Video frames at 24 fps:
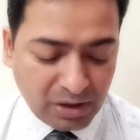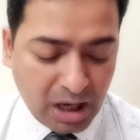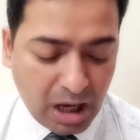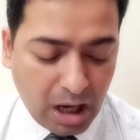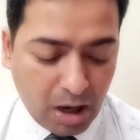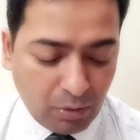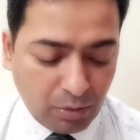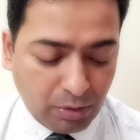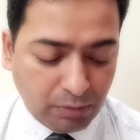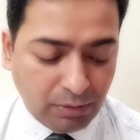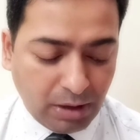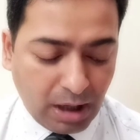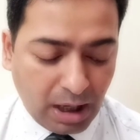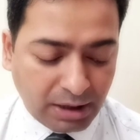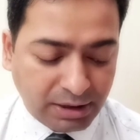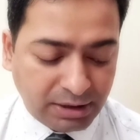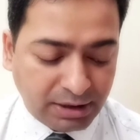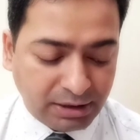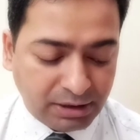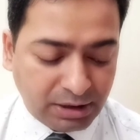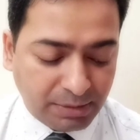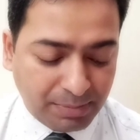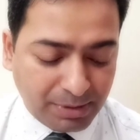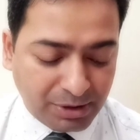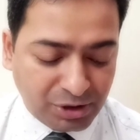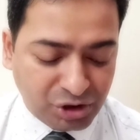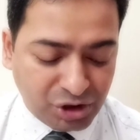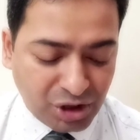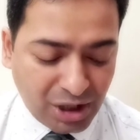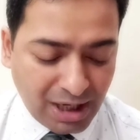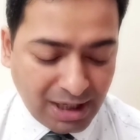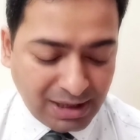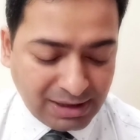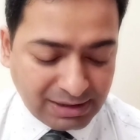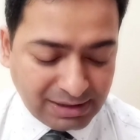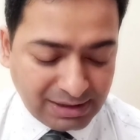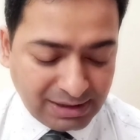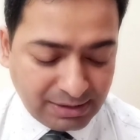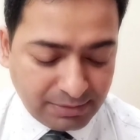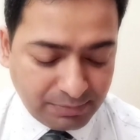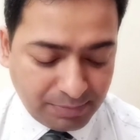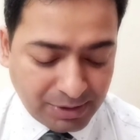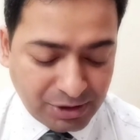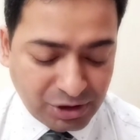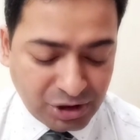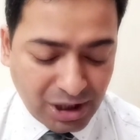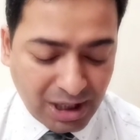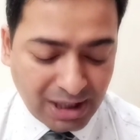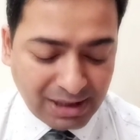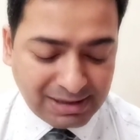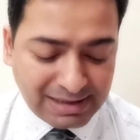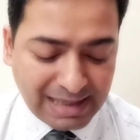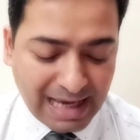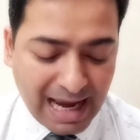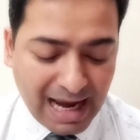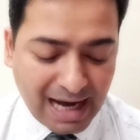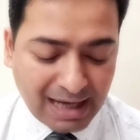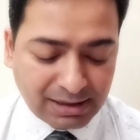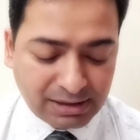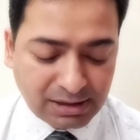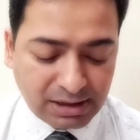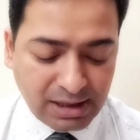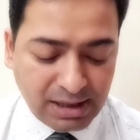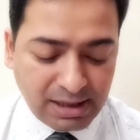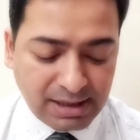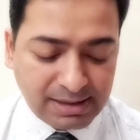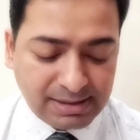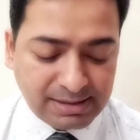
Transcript: However, under the Panchayats Act,